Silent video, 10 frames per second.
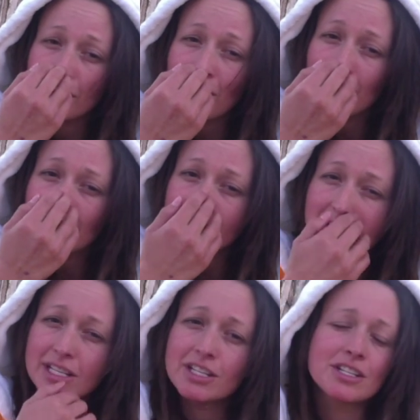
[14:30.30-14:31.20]
all
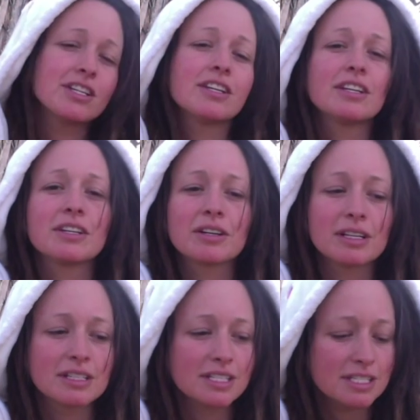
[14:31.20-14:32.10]
finished, you're going
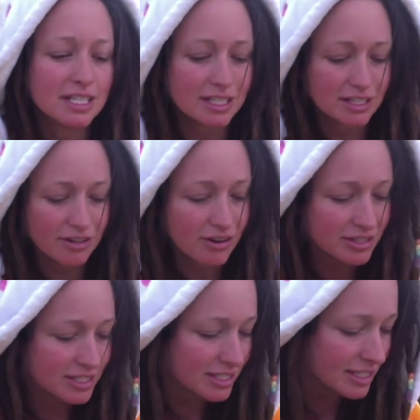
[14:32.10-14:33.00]
to stick your
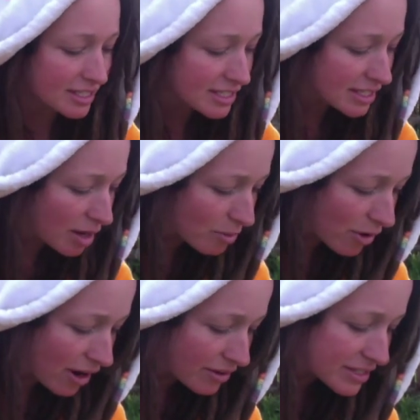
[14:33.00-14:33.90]
stick
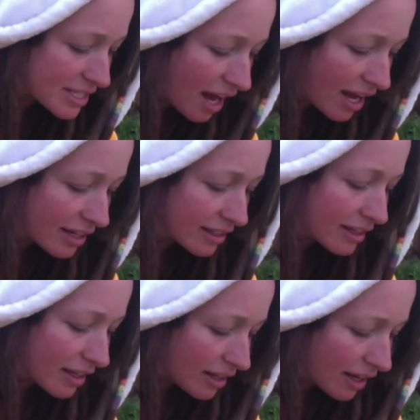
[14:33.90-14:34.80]
somewhere outside,
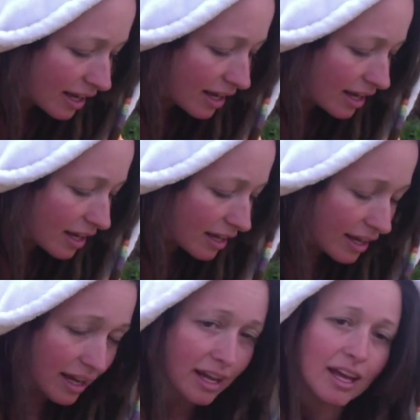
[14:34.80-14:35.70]

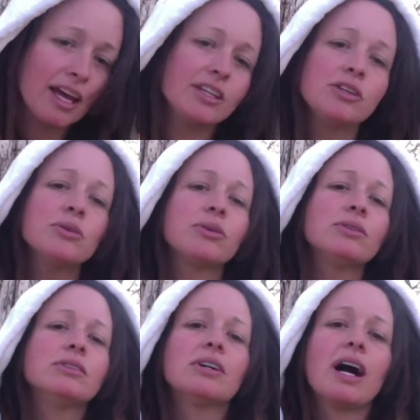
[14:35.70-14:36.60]
and you
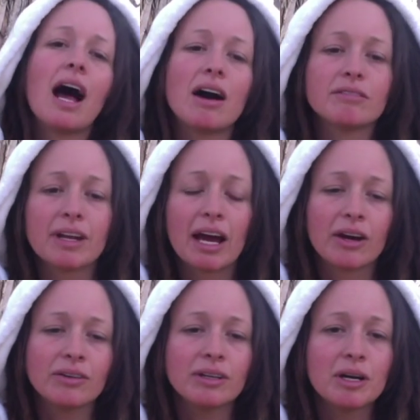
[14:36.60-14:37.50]
have
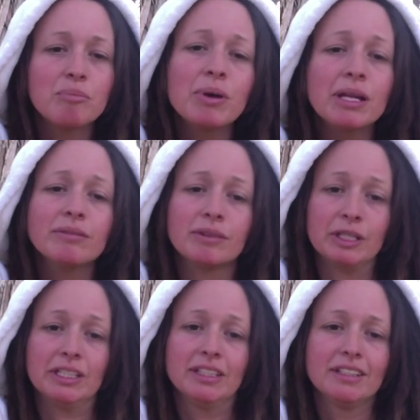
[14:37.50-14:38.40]
now a pinwheel.
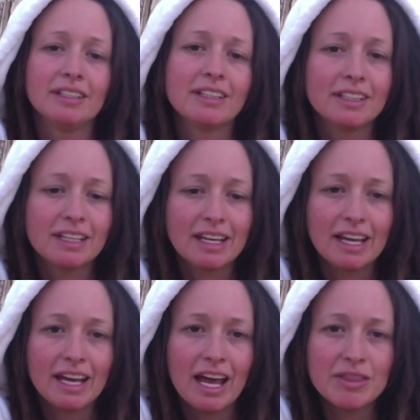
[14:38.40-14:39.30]

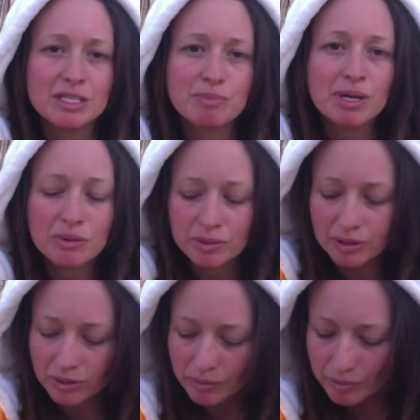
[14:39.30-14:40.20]
And this pinwheel
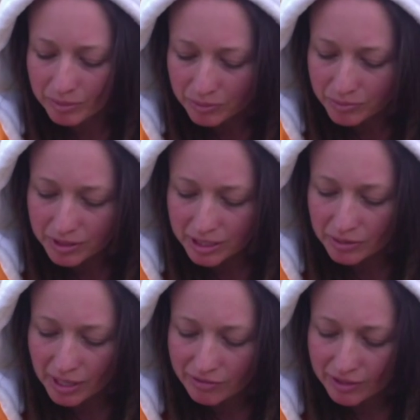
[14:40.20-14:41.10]
will be really
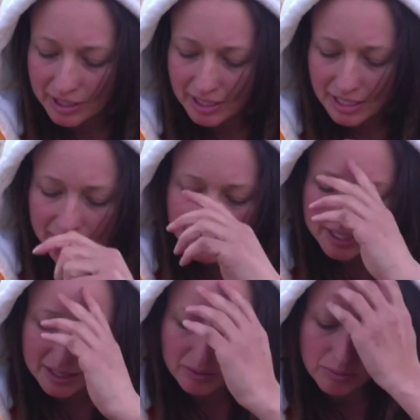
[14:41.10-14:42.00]
great for connecting us to
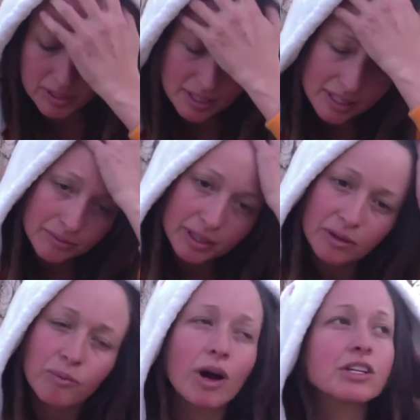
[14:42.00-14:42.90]
the wind. We can
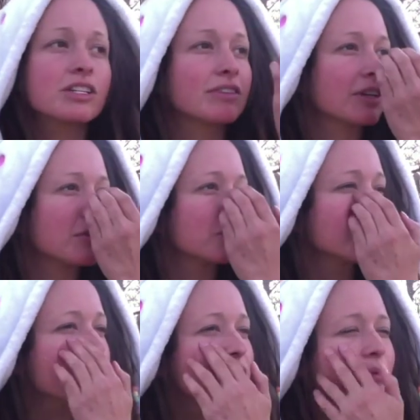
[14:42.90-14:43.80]
watch if it goes
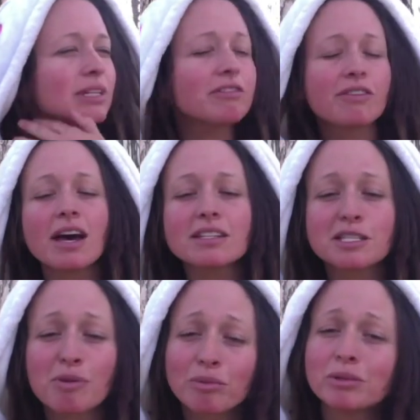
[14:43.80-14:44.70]
really, really fast. It's
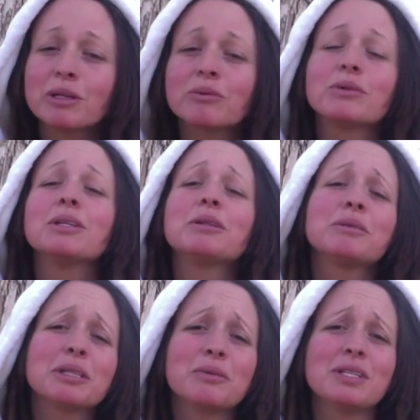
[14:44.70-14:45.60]
probably a really,
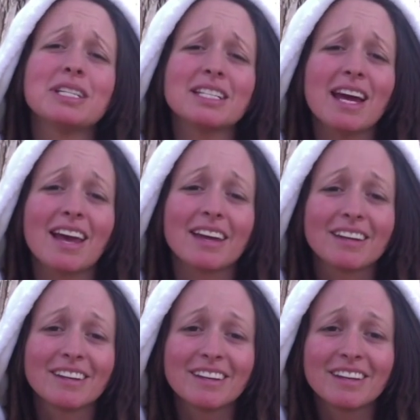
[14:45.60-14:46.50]
really windy day.
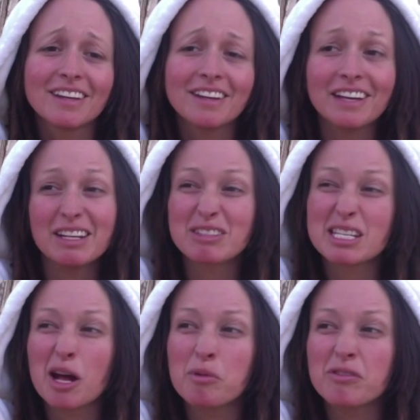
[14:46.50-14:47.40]
And if it's
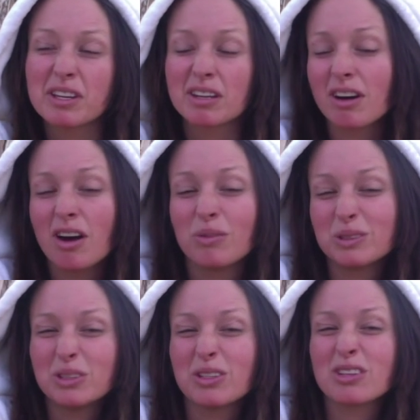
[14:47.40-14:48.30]
not moving at all, we'll
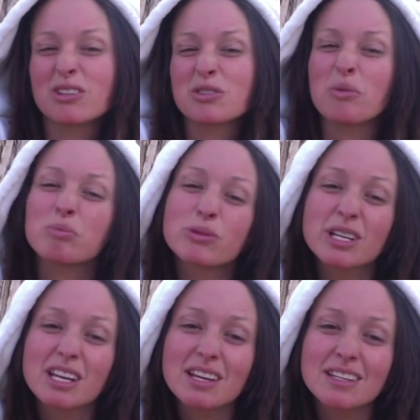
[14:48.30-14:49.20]
know that there's no
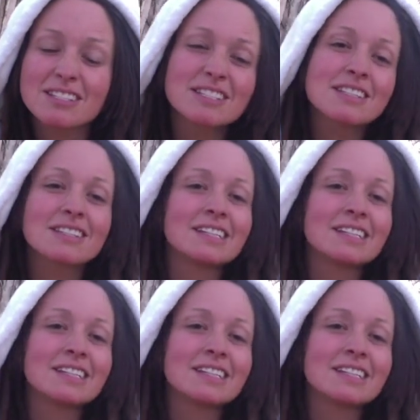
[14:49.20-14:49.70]
breeze.